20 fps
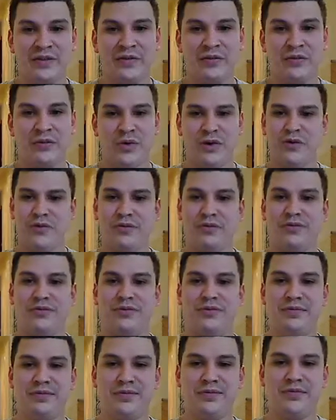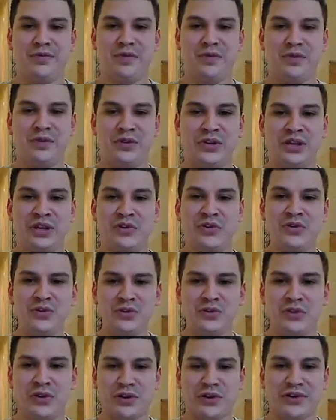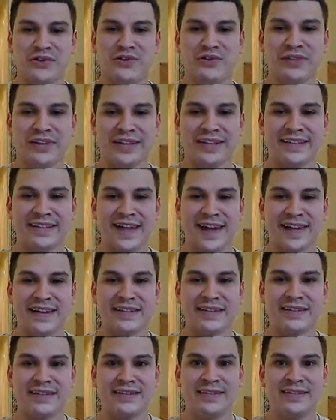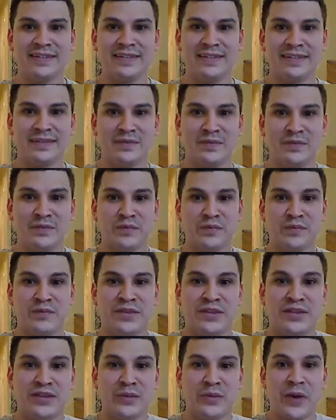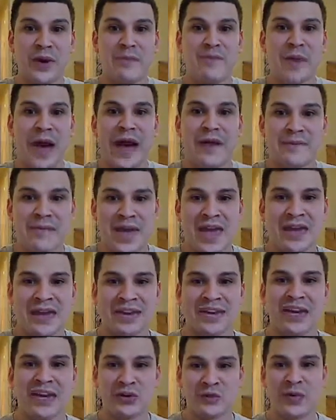whoa, who you talking to like that? The way Batman can get